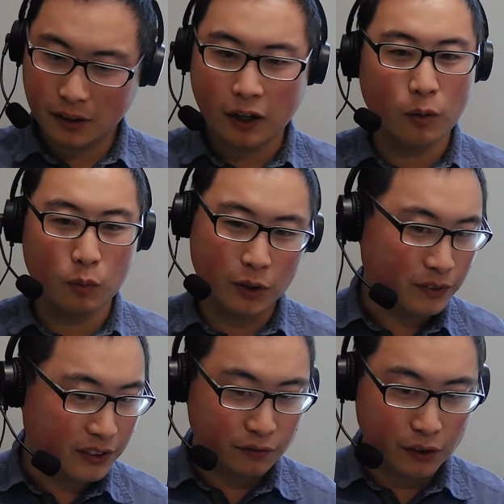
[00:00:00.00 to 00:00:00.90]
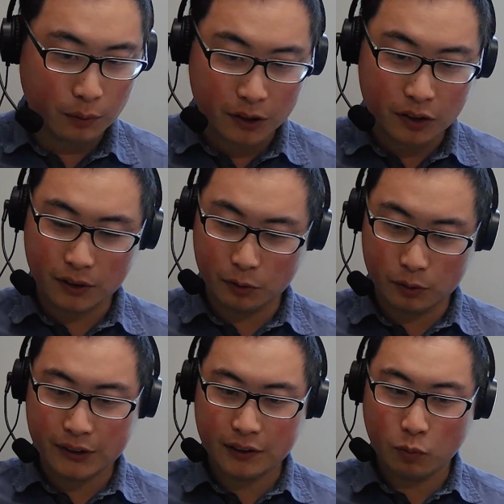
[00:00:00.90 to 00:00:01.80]
Uh, we don't see fundamentally
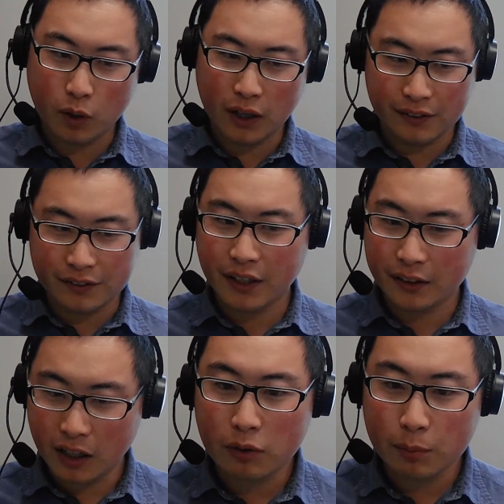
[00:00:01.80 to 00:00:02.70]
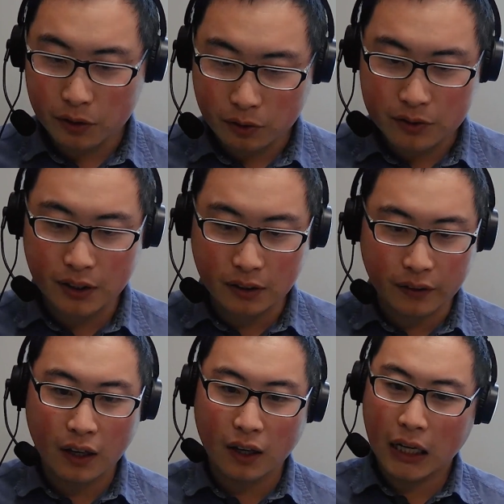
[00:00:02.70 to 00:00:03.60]
reason why this cannot be used
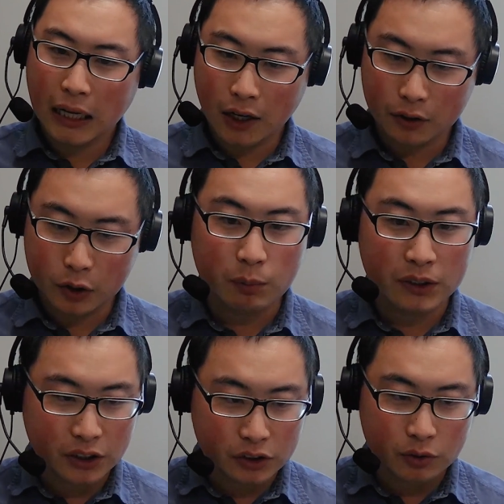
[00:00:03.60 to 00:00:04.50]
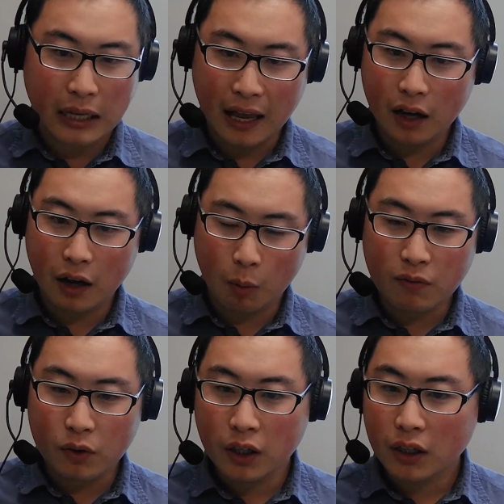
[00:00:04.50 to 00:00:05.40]
on uh, human tissues.
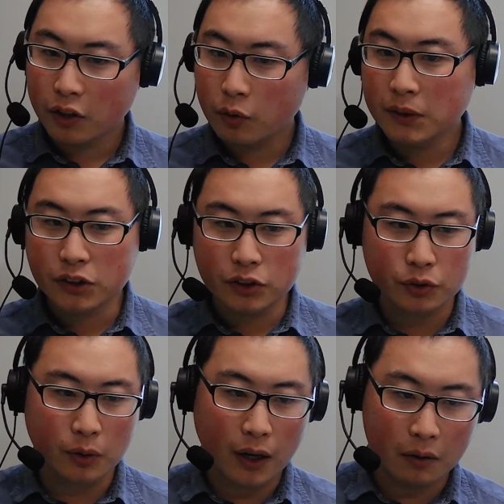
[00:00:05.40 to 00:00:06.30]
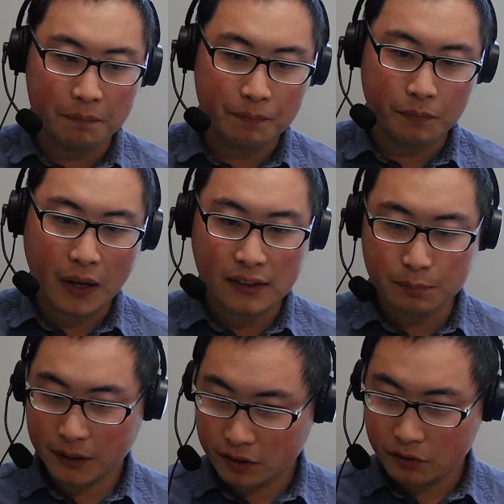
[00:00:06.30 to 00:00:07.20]
However, human tissue um,
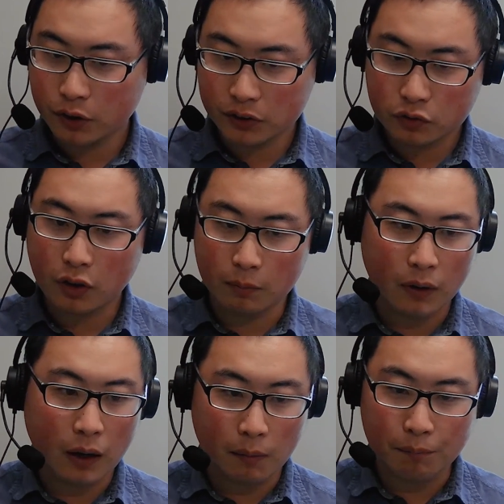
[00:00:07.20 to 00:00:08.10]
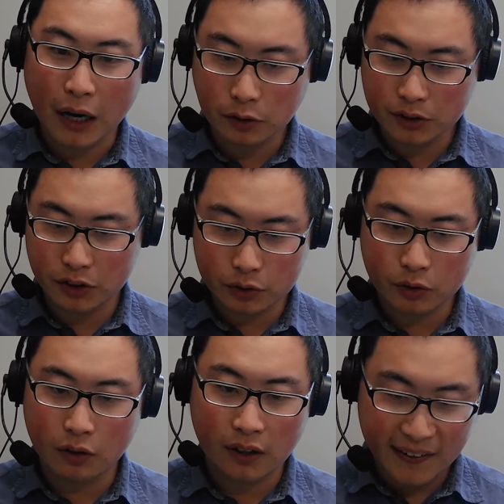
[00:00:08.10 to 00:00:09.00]
has many difference from mouse
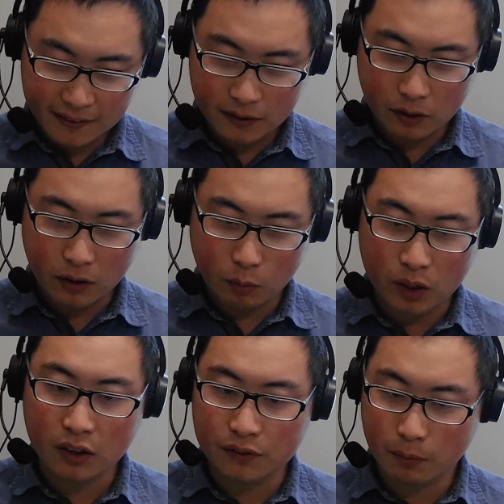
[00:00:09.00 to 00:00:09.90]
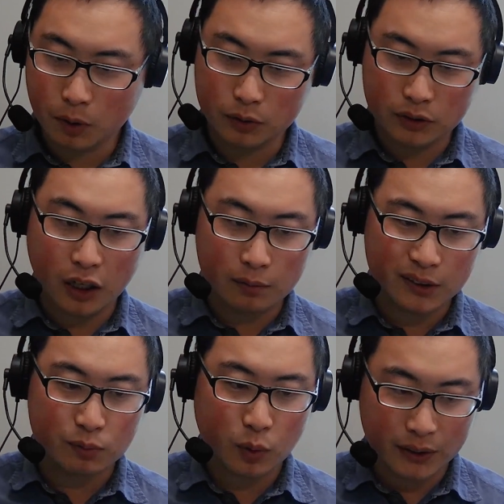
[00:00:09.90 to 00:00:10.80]
tissue. Uh, one of the most
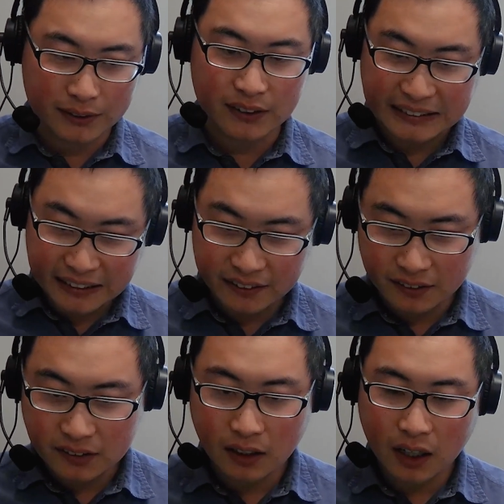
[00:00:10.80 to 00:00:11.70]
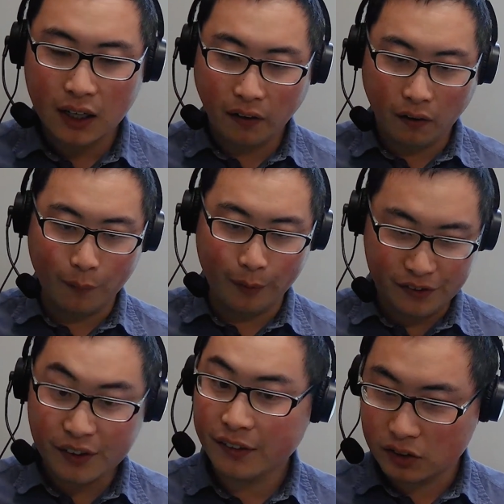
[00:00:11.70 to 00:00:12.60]
obvious one is the thickness. Uh, the
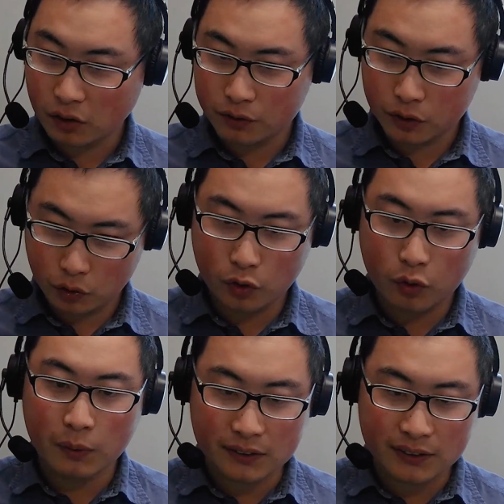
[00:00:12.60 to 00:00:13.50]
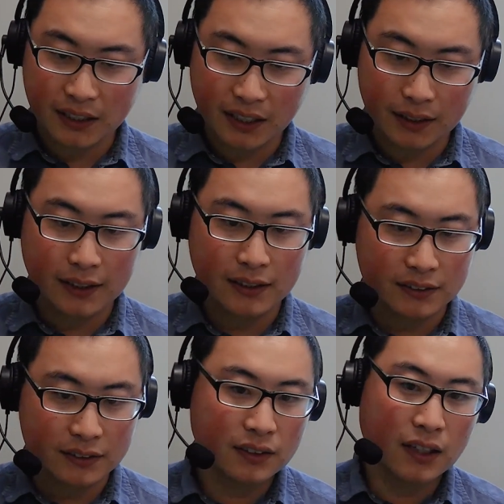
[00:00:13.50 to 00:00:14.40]
thickness of human skin
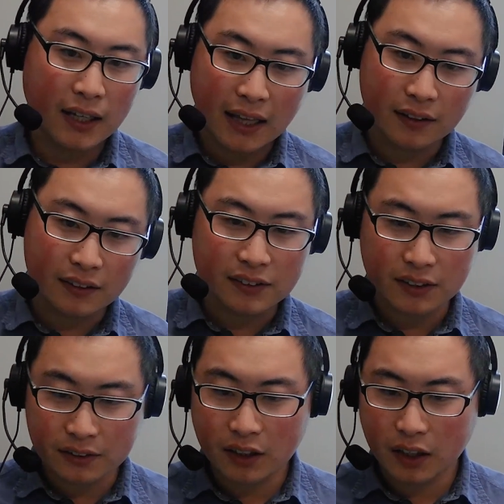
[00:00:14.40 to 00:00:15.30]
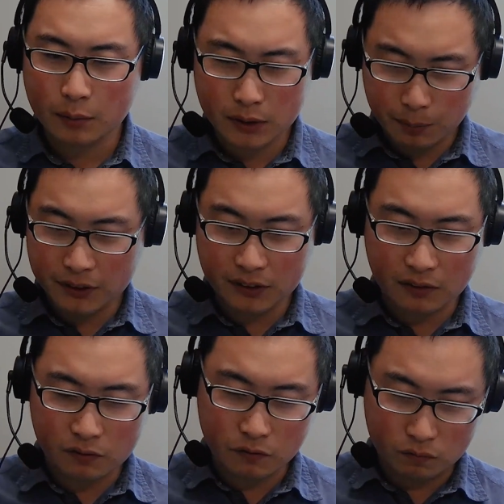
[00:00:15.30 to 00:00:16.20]
is at least 10 times, depends
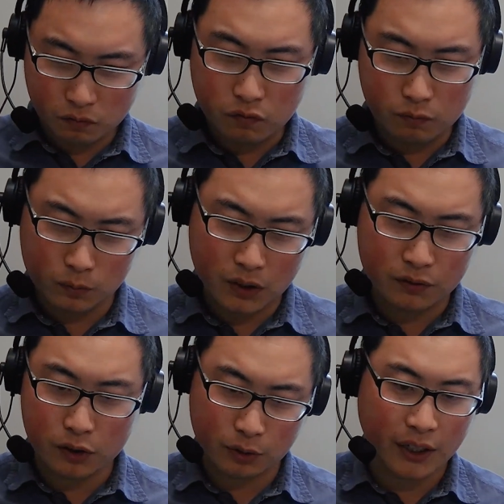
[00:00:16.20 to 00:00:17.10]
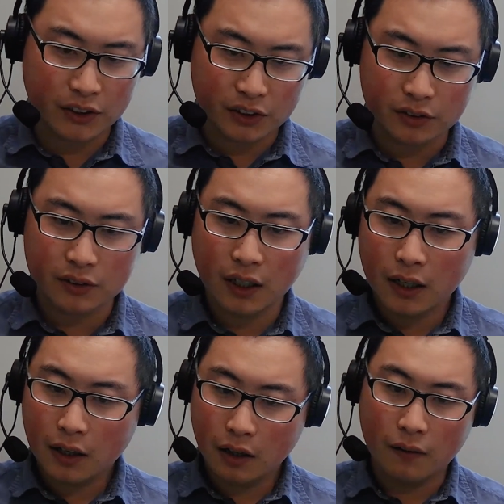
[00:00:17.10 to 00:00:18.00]
on different locations,
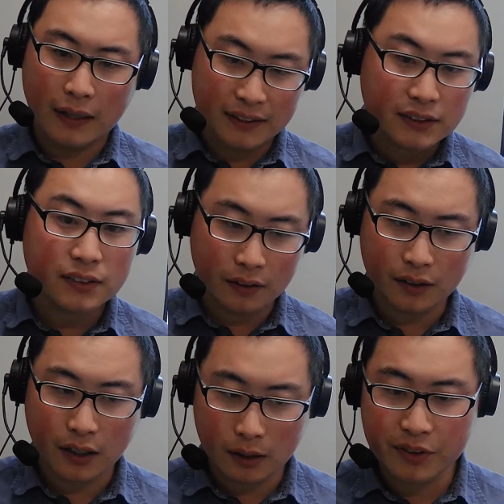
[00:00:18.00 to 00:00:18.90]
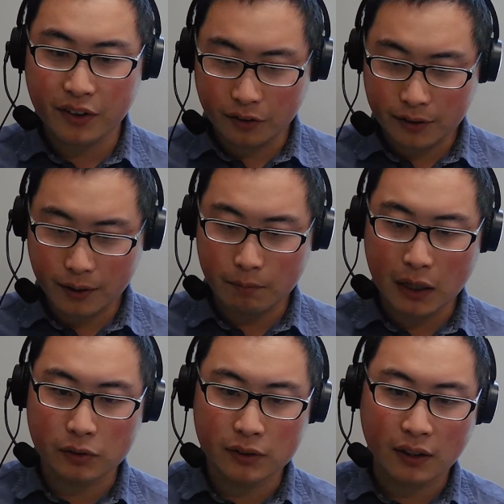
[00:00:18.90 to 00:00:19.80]
uh, at least 10 times thicker than
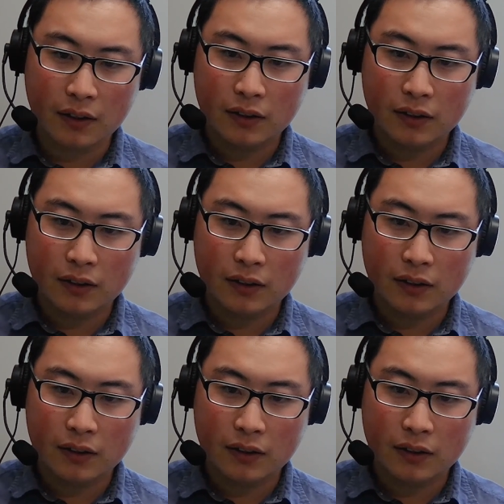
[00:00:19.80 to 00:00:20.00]
mouse.